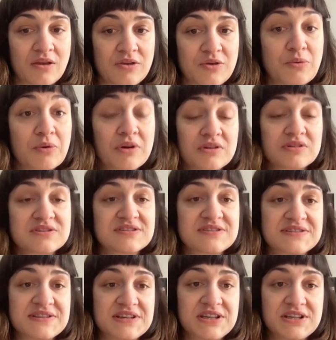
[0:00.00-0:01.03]
You will also
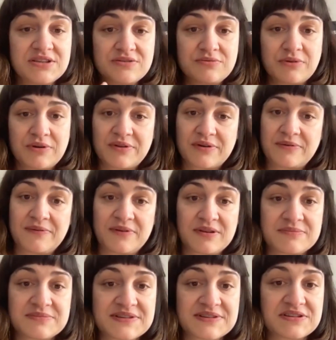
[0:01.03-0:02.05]
see two other
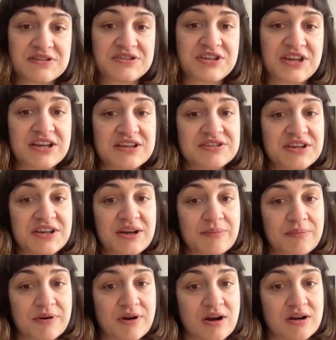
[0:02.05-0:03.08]
films, J.G.
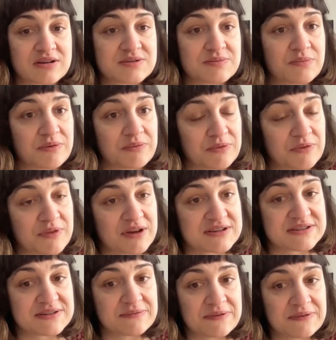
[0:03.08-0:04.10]
Approx from
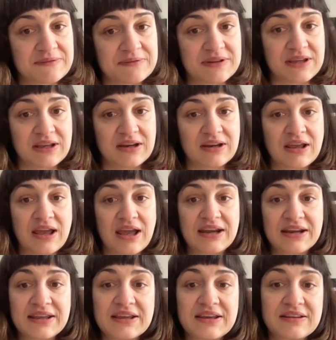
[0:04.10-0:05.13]
2015
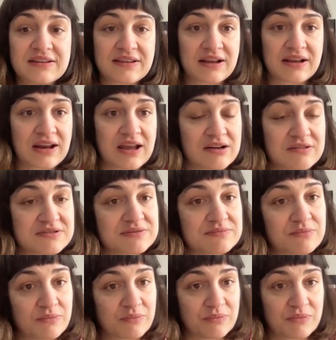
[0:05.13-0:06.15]
and Kicking the Clouds,
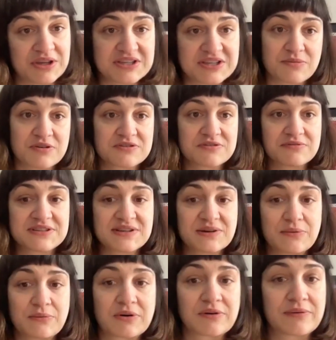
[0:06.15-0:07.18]
his most
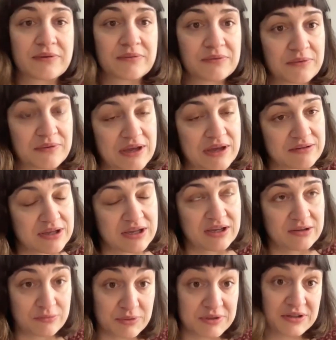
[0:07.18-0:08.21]
recent work from
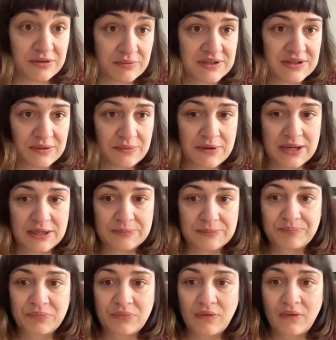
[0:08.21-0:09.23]
2021,